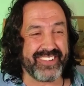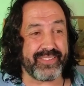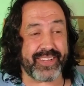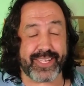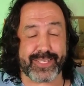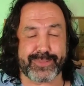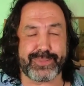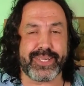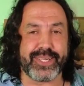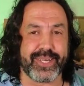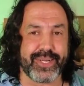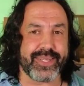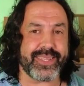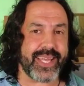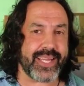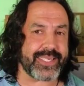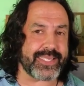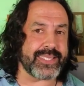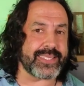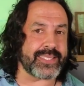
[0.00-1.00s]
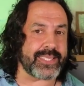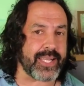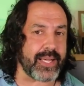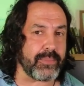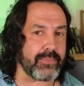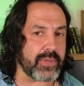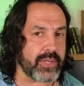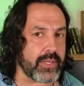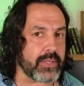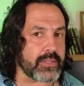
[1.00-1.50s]
Because we know that
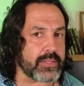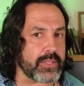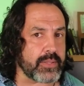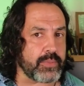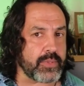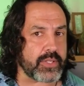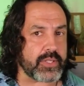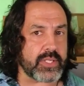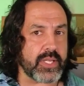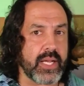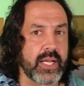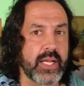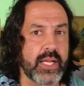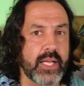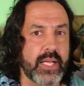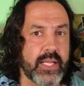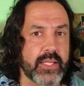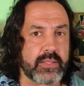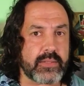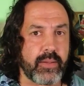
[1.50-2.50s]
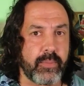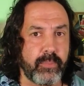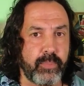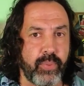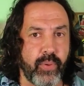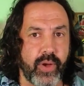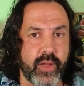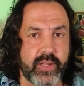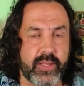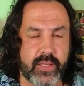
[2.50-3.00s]
some customers, at some
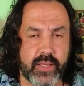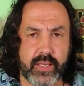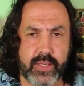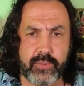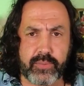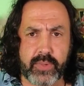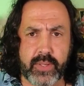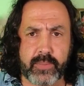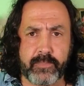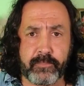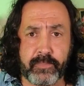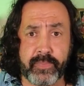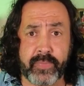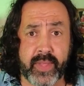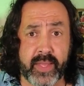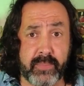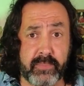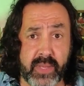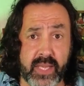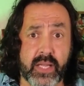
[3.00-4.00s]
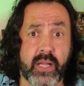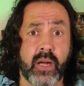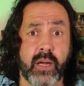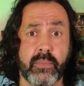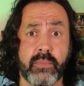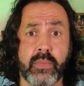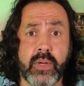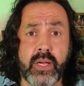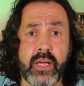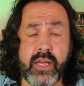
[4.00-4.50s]
point, they
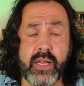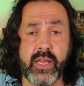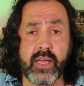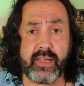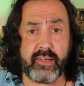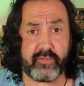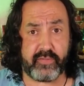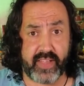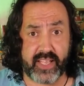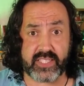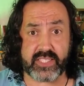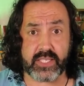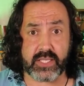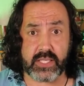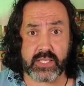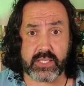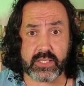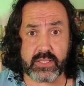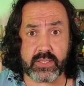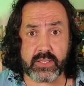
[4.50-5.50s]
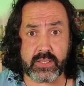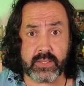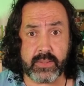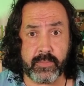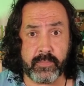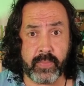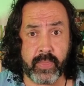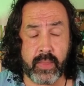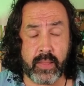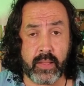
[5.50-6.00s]
become evangelists.
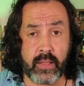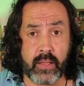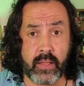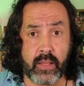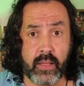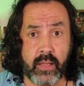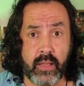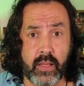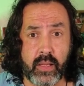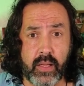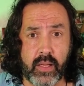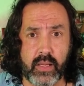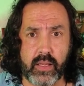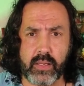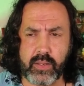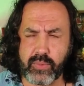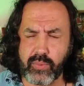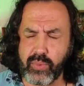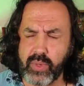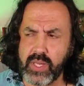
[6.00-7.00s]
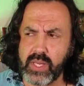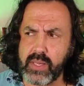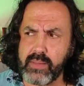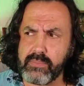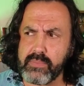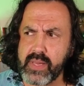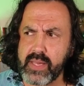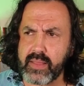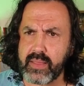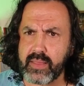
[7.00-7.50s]
And we
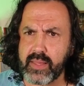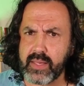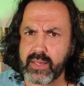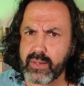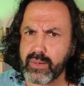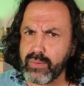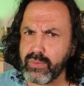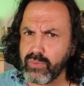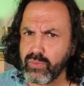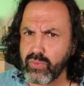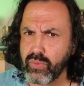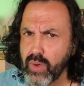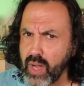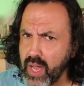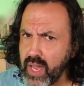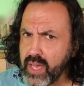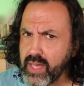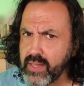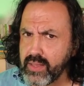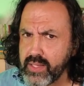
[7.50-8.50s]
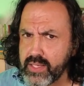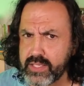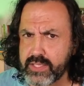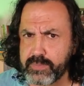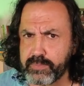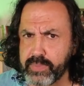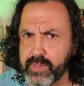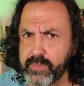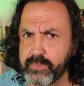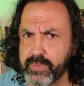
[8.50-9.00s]
may think, why
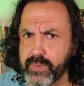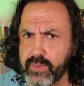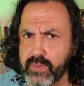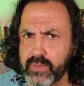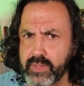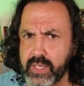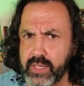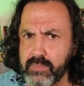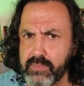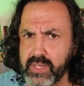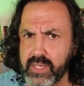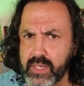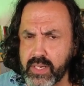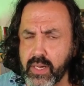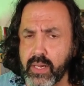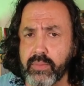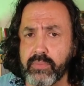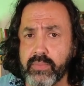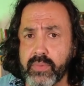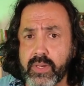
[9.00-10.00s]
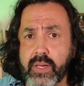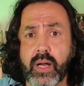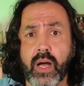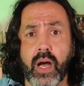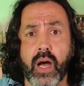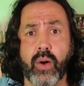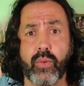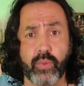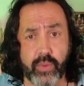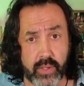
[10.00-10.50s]
these people, they become
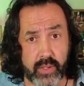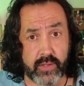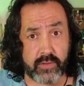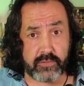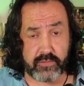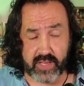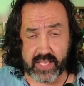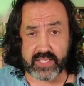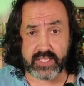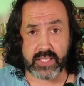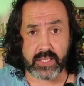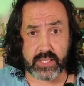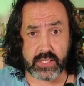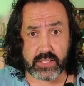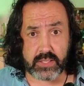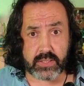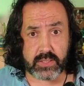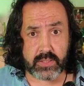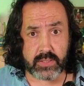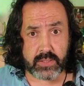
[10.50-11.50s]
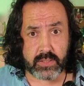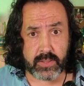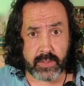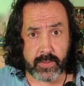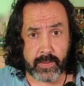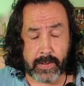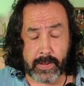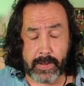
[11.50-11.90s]
our evangelists?